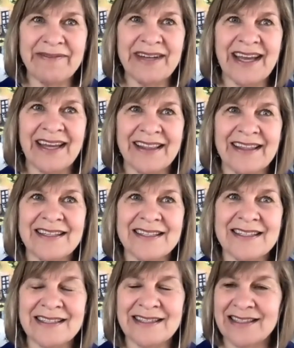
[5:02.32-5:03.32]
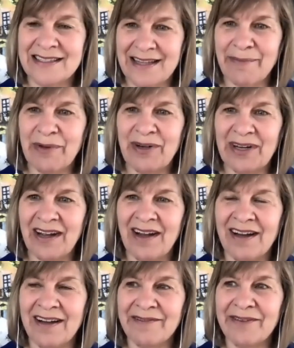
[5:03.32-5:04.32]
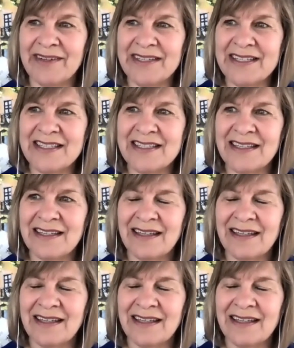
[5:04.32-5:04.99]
at this summer conference,